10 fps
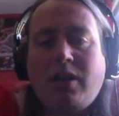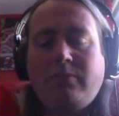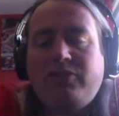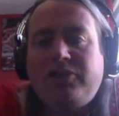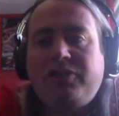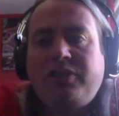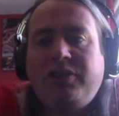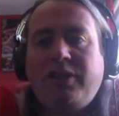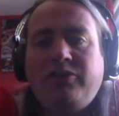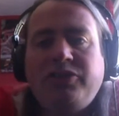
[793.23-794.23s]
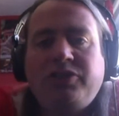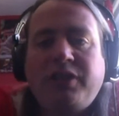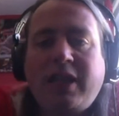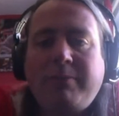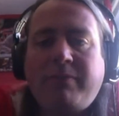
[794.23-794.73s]
just
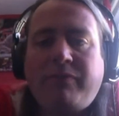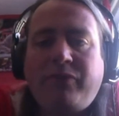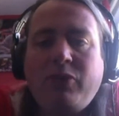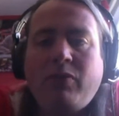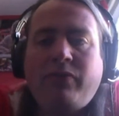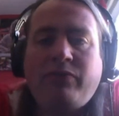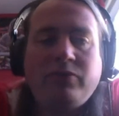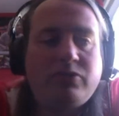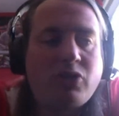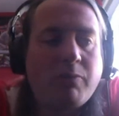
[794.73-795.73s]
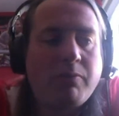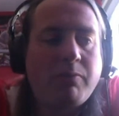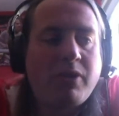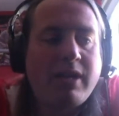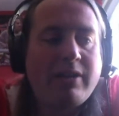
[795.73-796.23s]
to name a few off the top of
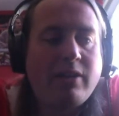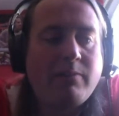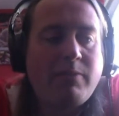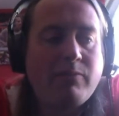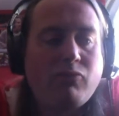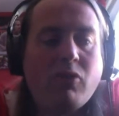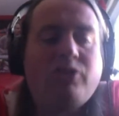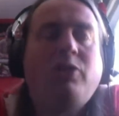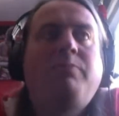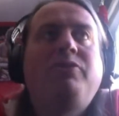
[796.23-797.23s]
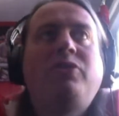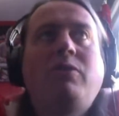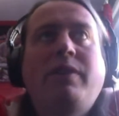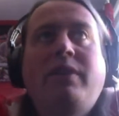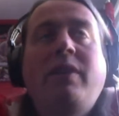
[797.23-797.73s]
my head, Grasshopper
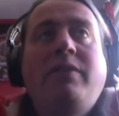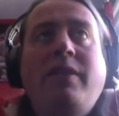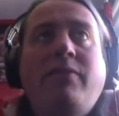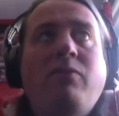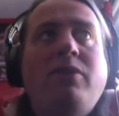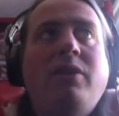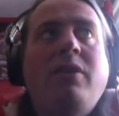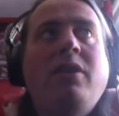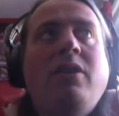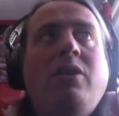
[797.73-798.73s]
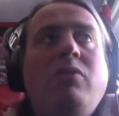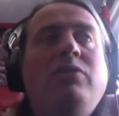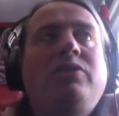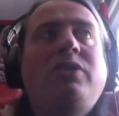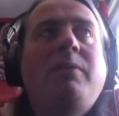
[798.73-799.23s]
Zurich,
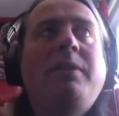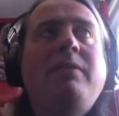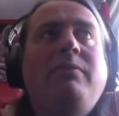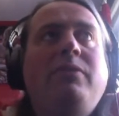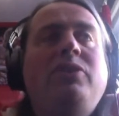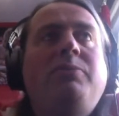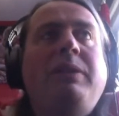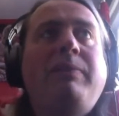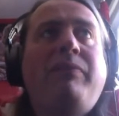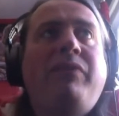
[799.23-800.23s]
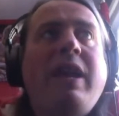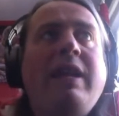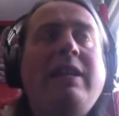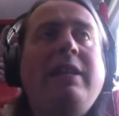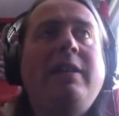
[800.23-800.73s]
always, used to be
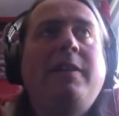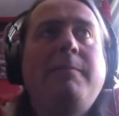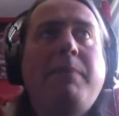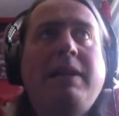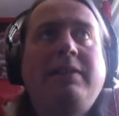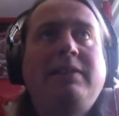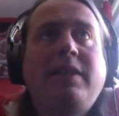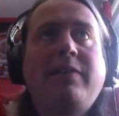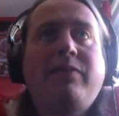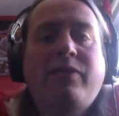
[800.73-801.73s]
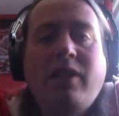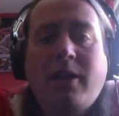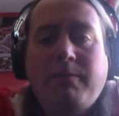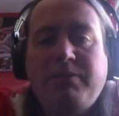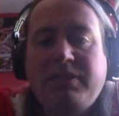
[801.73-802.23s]
fairly competitive
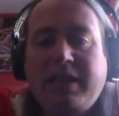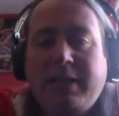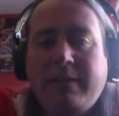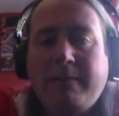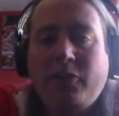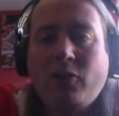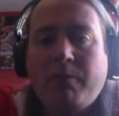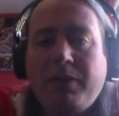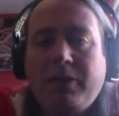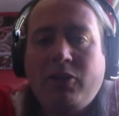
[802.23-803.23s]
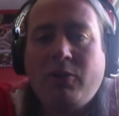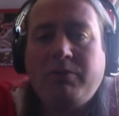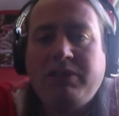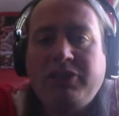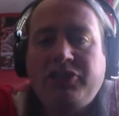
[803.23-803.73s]
clubs in European
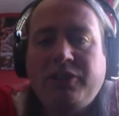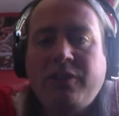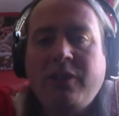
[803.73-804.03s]
competition.